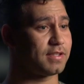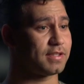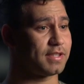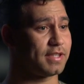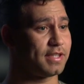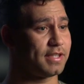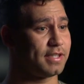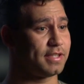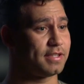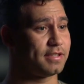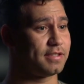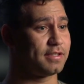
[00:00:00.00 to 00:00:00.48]

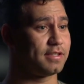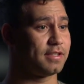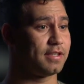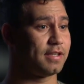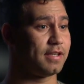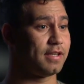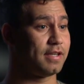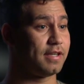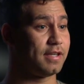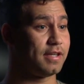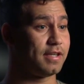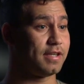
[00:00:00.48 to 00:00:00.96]
kids
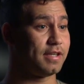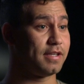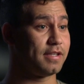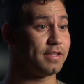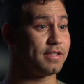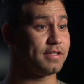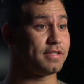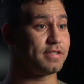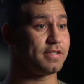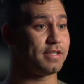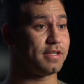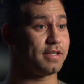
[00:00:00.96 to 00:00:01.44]
in the
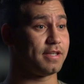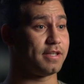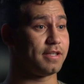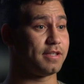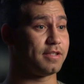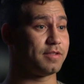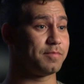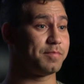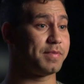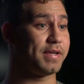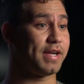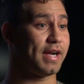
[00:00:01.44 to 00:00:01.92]
city. It was
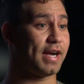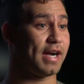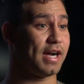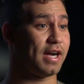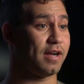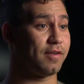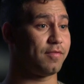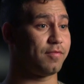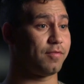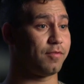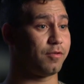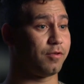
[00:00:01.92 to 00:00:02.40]
a bit hard
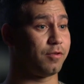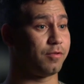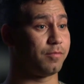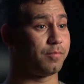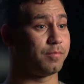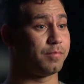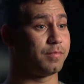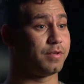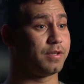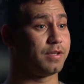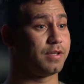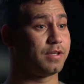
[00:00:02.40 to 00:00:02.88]
for
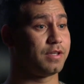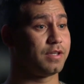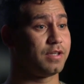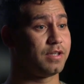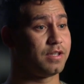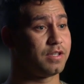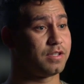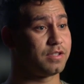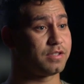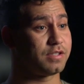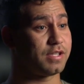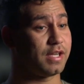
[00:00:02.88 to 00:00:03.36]
them.
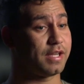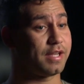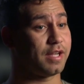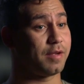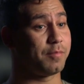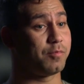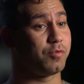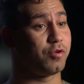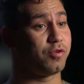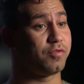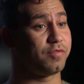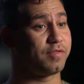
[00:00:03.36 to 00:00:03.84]
So they
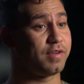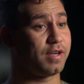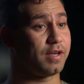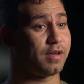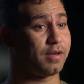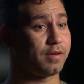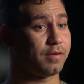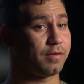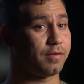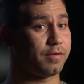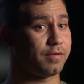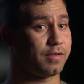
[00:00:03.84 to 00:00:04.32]
moved up,
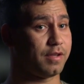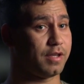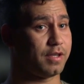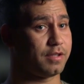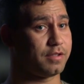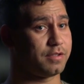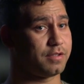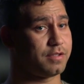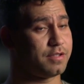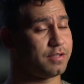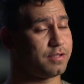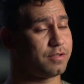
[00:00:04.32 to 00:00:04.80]
they
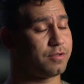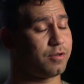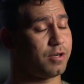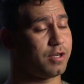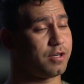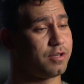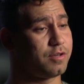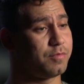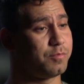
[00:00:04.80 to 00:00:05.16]
decided to